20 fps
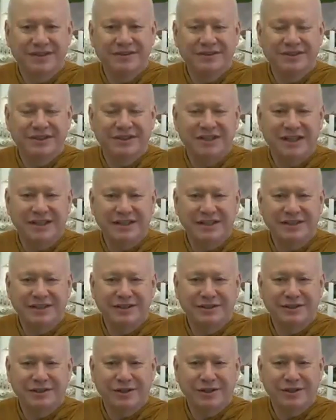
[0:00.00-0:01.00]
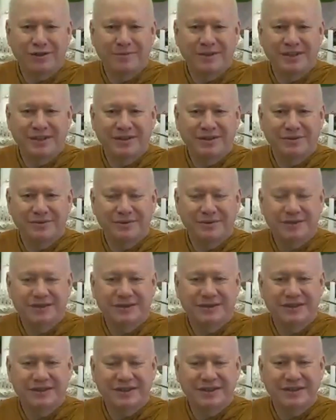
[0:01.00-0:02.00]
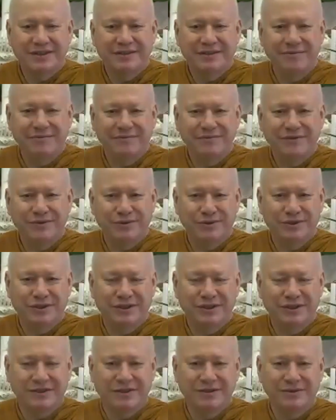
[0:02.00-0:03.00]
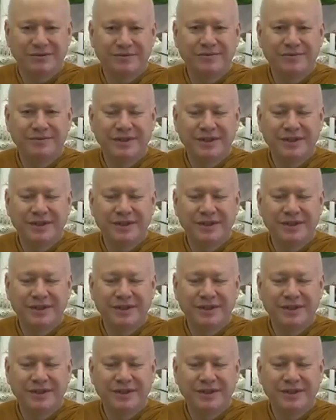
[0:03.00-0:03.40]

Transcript: slightly disturbing to us and force us to